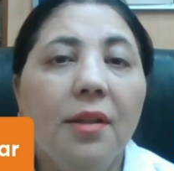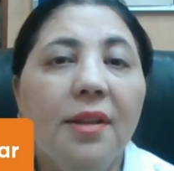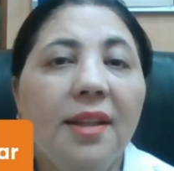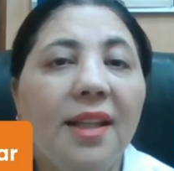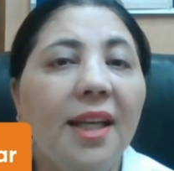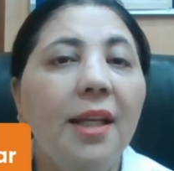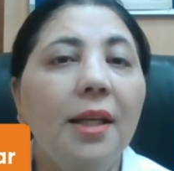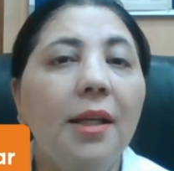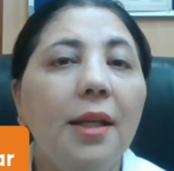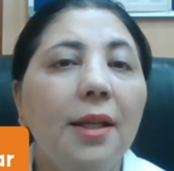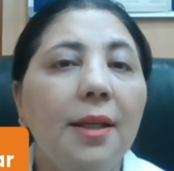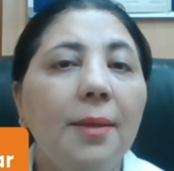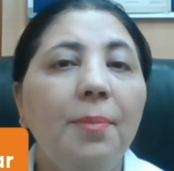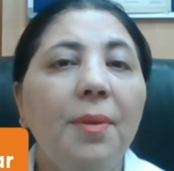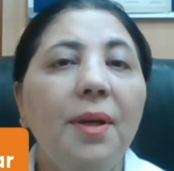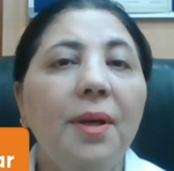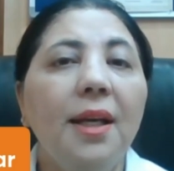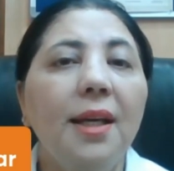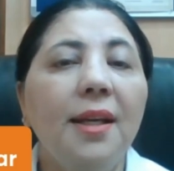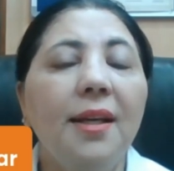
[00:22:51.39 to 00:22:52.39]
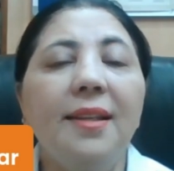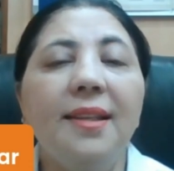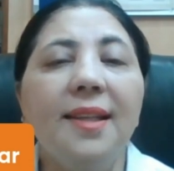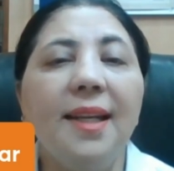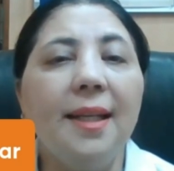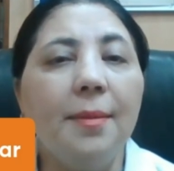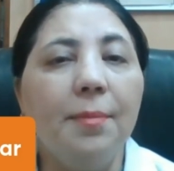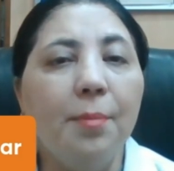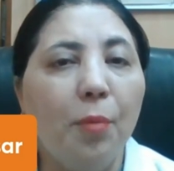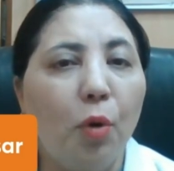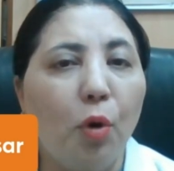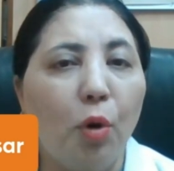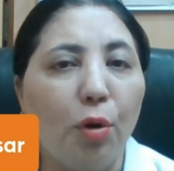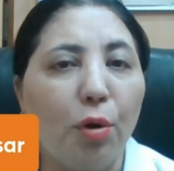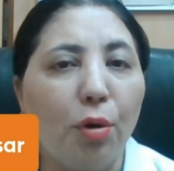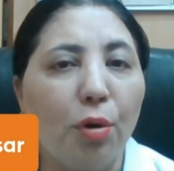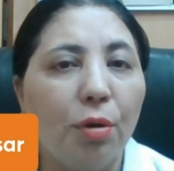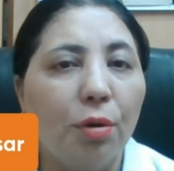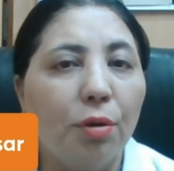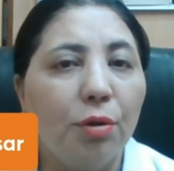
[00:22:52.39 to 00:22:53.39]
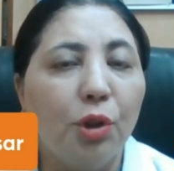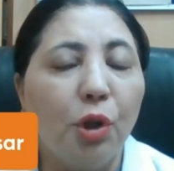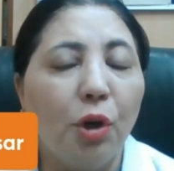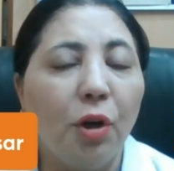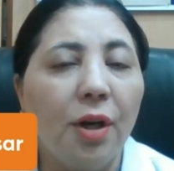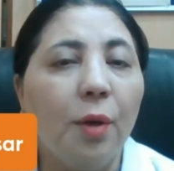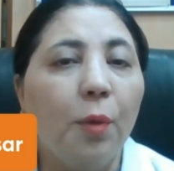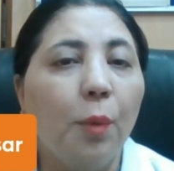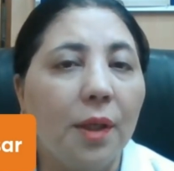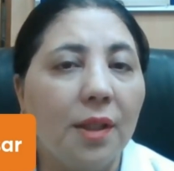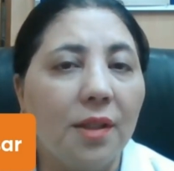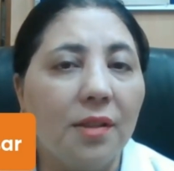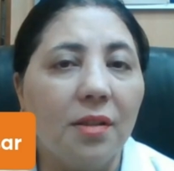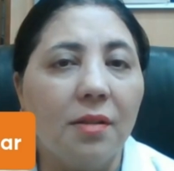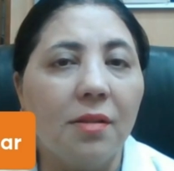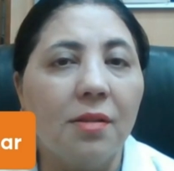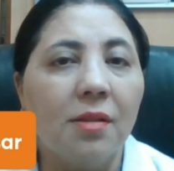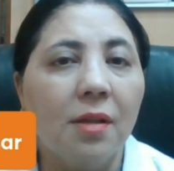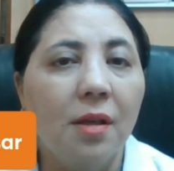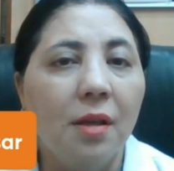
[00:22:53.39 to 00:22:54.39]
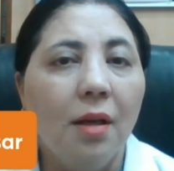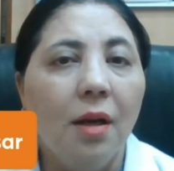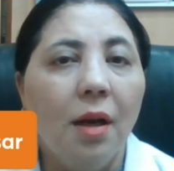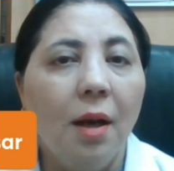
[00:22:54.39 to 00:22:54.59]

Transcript: then it may irritate more during winters.